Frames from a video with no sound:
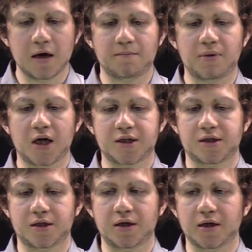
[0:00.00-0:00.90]

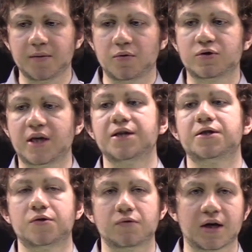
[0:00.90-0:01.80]
but in both
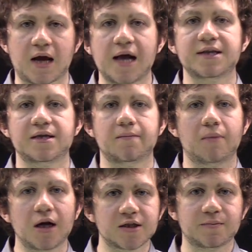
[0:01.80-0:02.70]
cases you can add them,
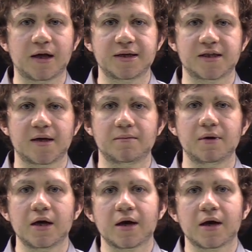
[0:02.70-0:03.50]
multiply them,